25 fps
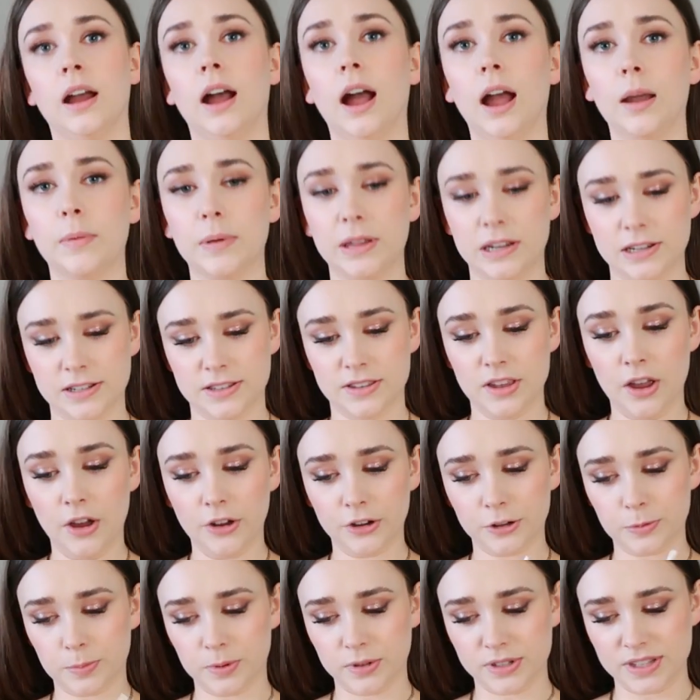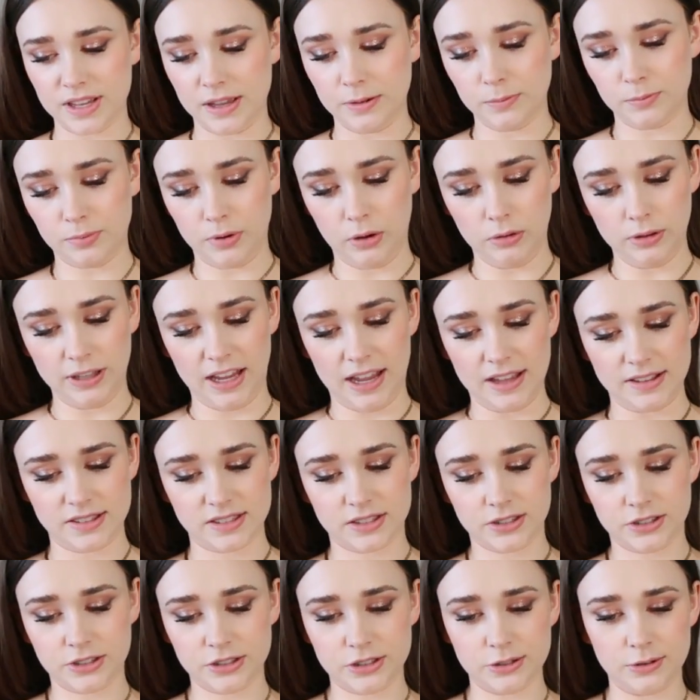I mean, it's 100%
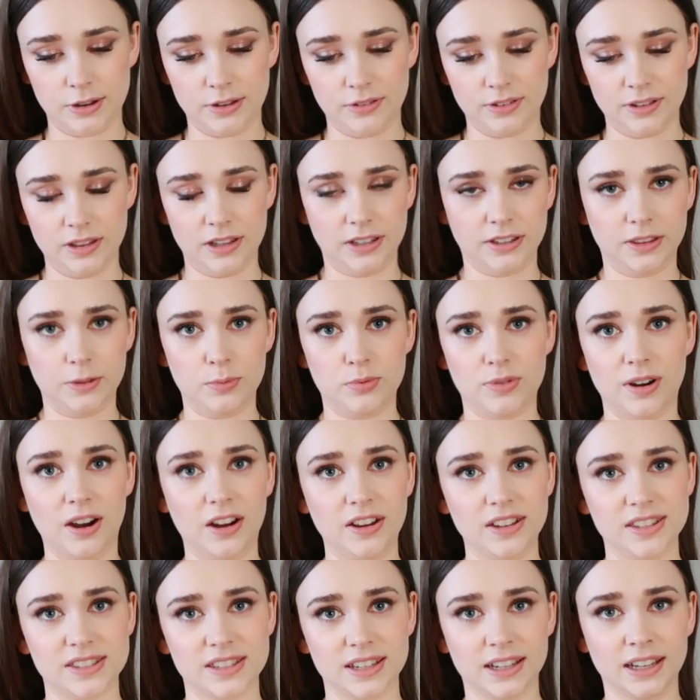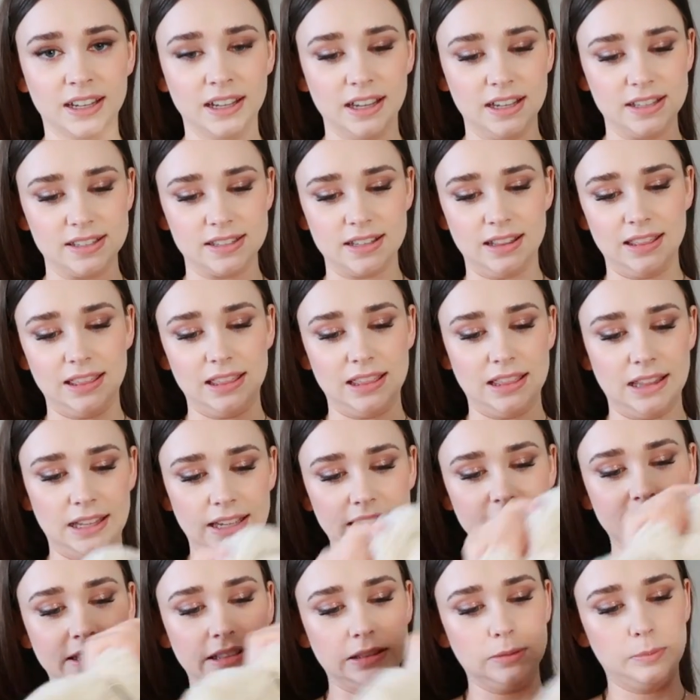polyester, so I feel like the pricing is a
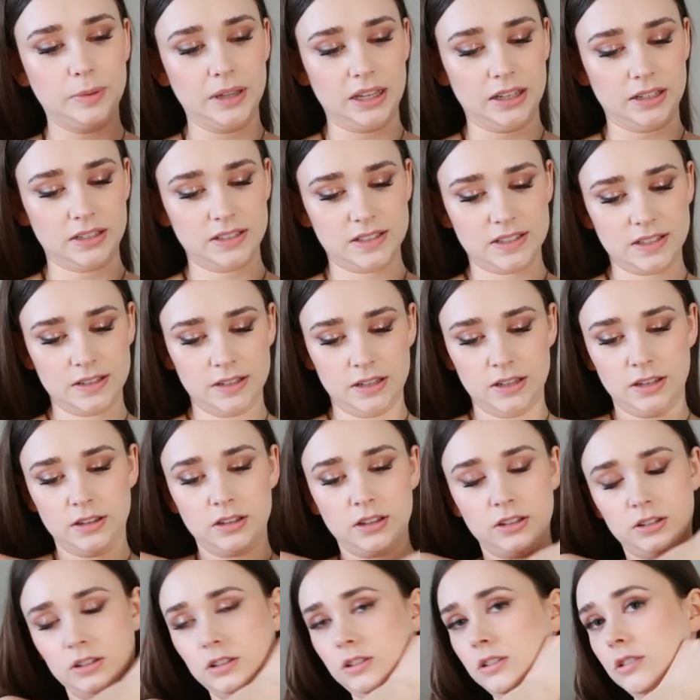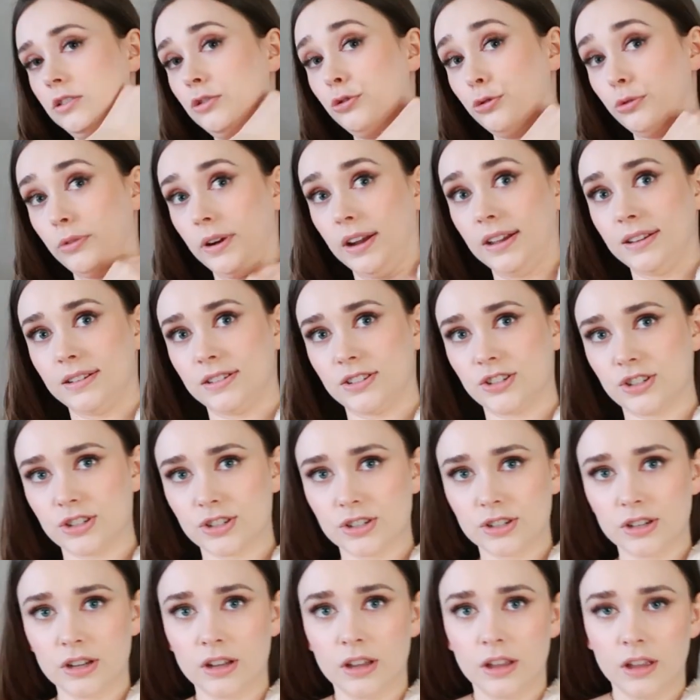little bit
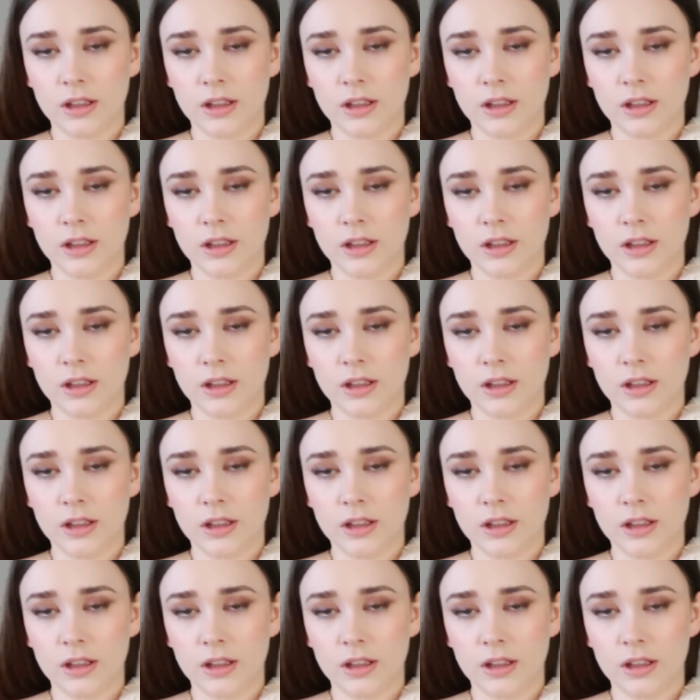rich.